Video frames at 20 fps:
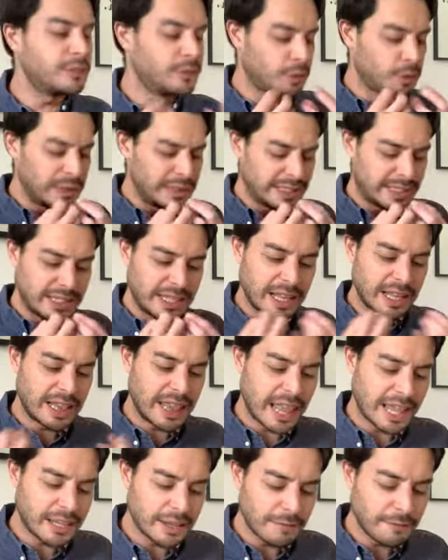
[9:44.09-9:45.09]
so it's
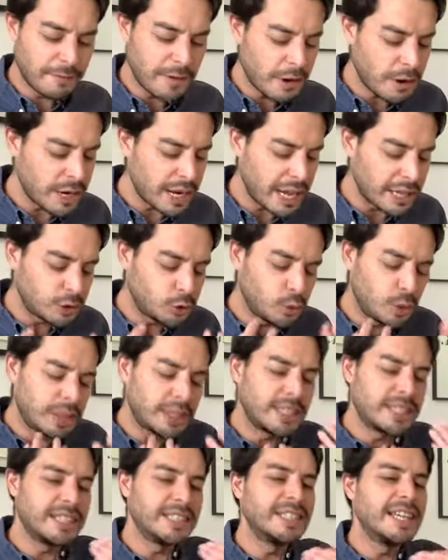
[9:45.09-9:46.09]
like very nice
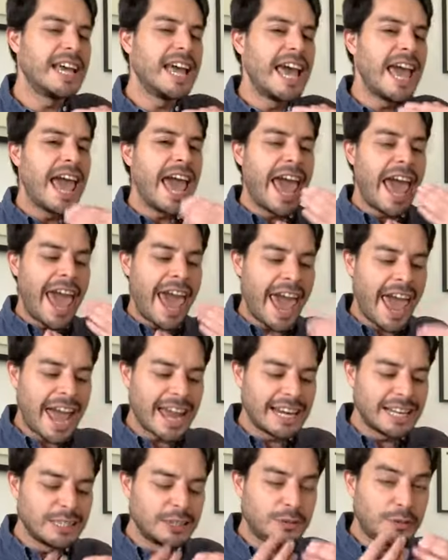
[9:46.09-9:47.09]
sweetness,
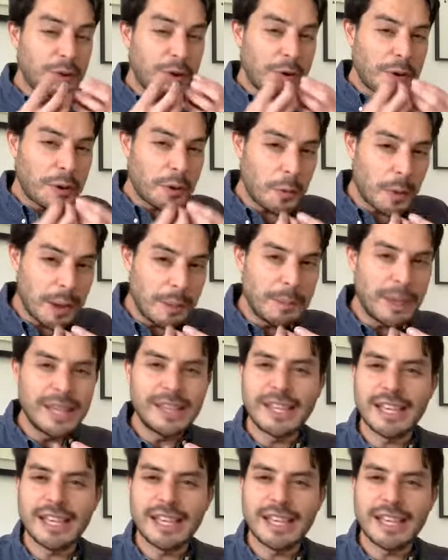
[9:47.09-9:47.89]
and it's very creamy.